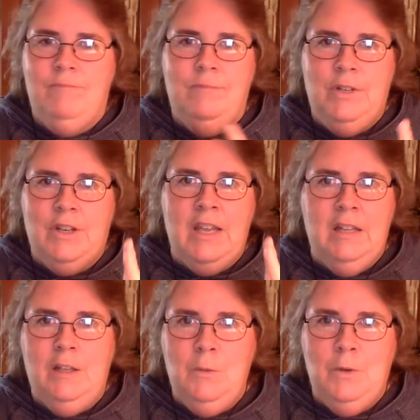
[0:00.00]
your
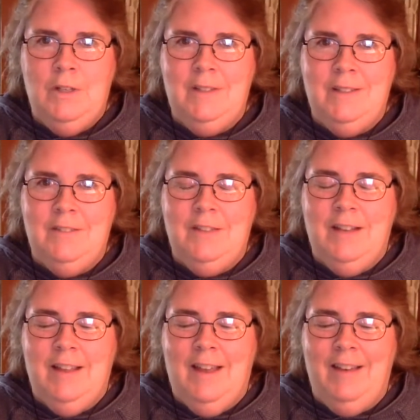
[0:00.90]
kindling wood and stuff
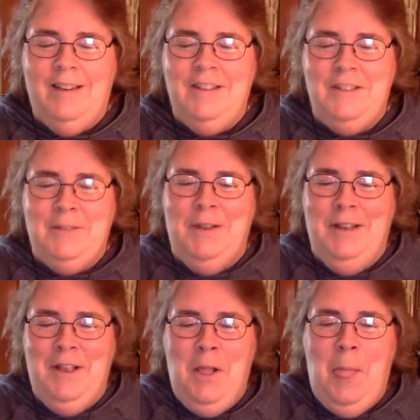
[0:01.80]
like that. You could just
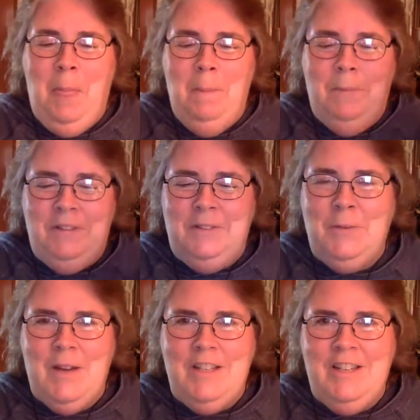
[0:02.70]
put the
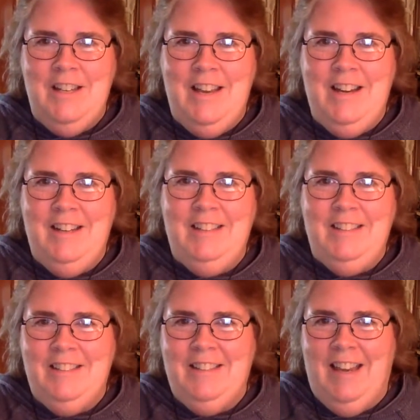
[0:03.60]
squash in there and
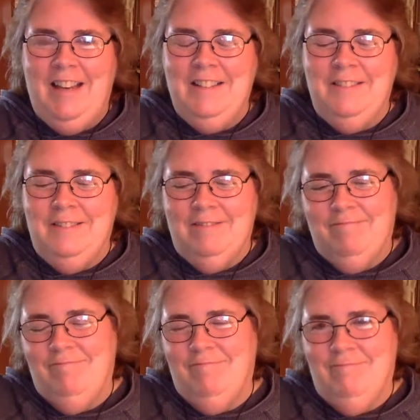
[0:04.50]
just like
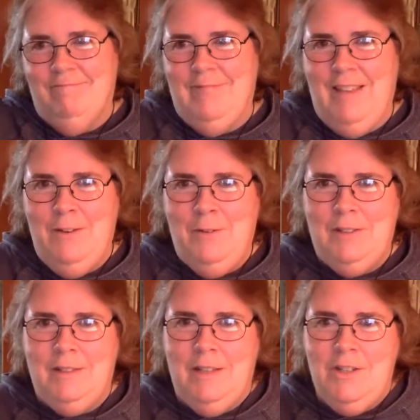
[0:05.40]
hit it with a
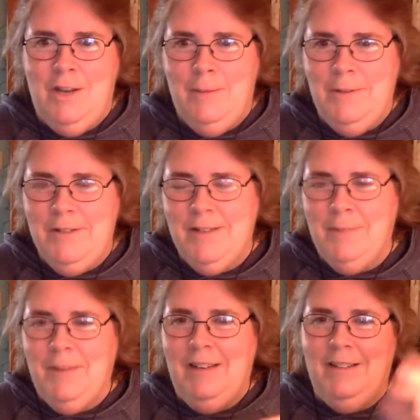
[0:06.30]
sledgehammer or
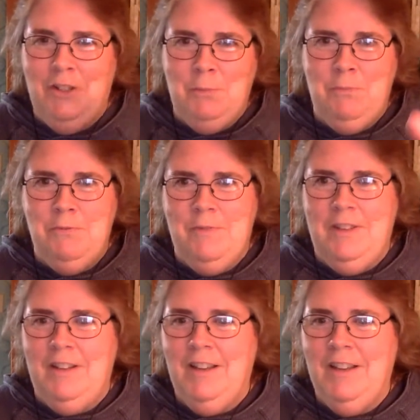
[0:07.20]
something. And
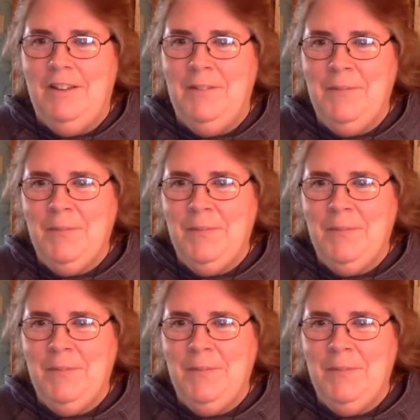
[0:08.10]
there you go.